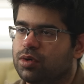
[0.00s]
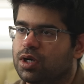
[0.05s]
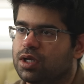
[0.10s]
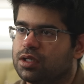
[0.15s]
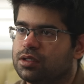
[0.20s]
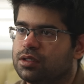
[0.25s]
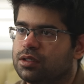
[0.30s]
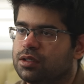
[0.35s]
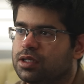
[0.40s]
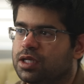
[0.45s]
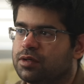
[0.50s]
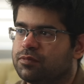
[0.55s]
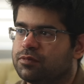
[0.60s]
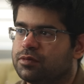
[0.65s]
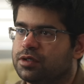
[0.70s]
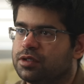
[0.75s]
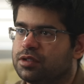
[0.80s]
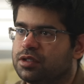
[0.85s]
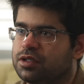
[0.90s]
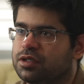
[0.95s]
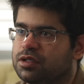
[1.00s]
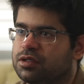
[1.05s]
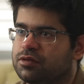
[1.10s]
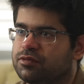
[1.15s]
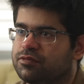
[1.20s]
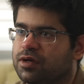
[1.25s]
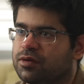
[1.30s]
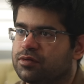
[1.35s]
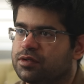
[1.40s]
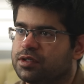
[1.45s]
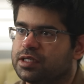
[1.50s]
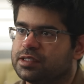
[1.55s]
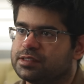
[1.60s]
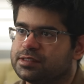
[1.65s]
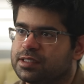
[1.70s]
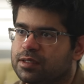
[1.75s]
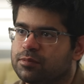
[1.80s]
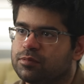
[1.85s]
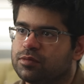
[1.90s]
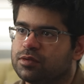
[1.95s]
but never really found an
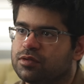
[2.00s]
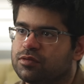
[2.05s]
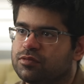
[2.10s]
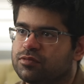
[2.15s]
example